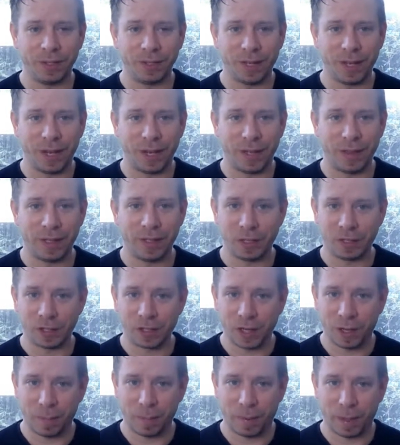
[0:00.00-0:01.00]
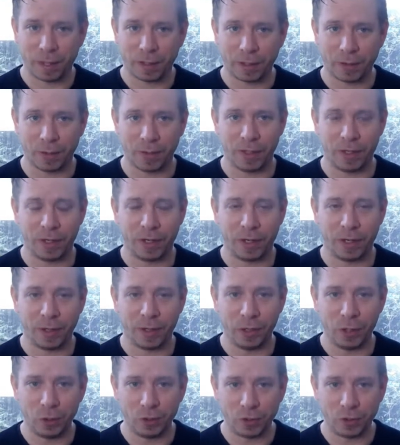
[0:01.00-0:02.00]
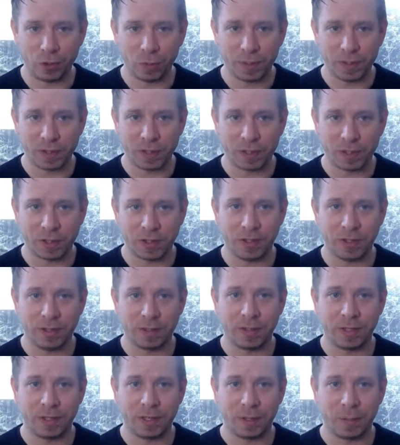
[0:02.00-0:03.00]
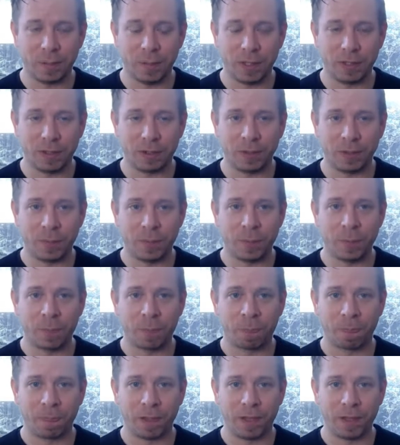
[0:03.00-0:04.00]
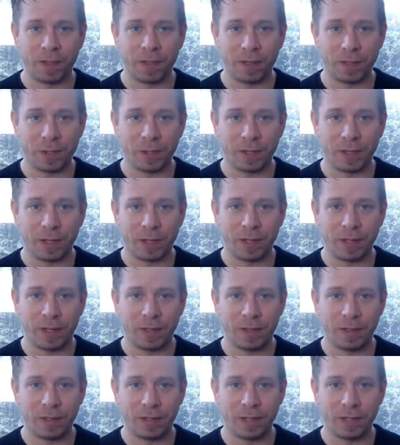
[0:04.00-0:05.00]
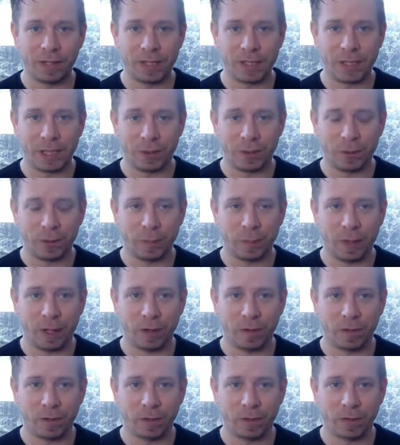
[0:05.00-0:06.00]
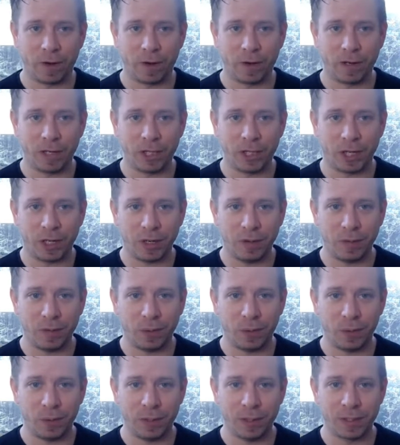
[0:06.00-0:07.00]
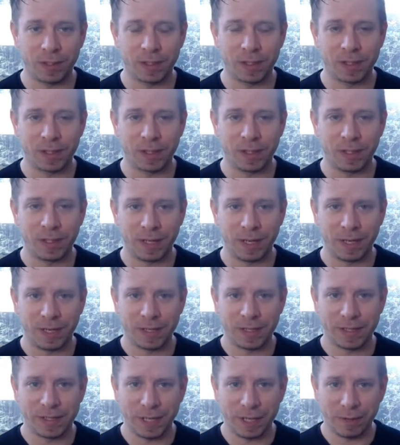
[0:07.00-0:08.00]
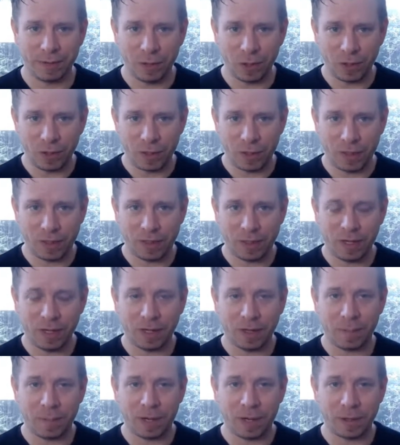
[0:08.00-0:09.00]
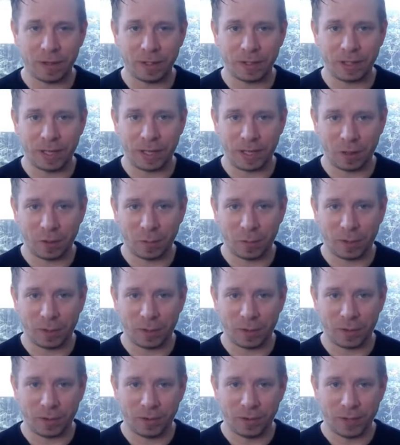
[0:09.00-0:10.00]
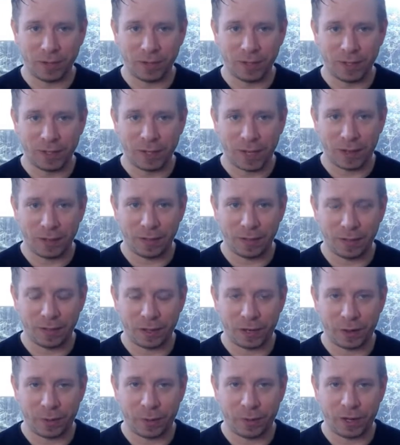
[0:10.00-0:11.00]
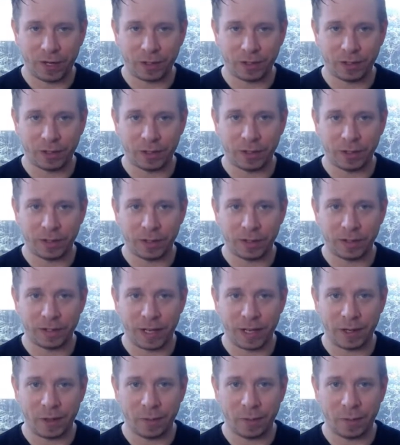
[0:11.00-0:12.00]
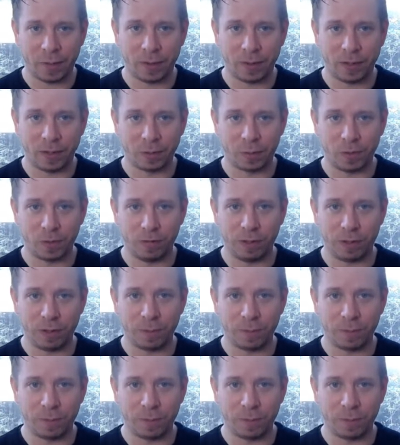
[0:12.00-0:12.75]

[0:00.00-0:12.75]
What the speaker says: And then just come back to a neutral position in the middle, and then do that again. Tilt the pelvis very gently forwards, and see if you can think about the tailbone and the direction that the tailbone is moving.